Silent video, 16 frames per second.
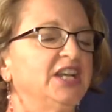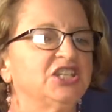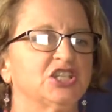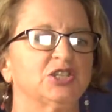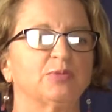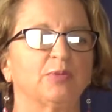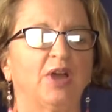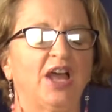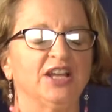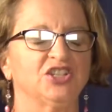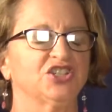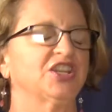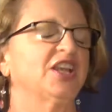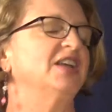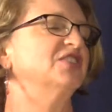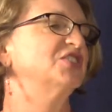just
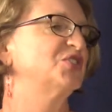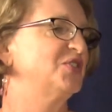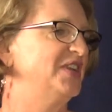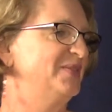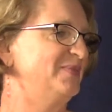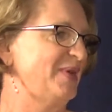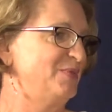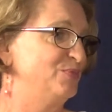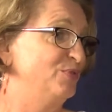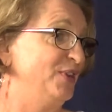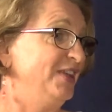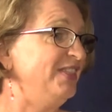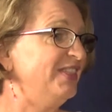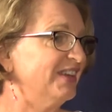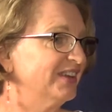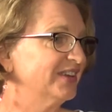concentrate on my
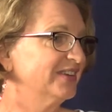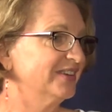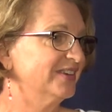breathing.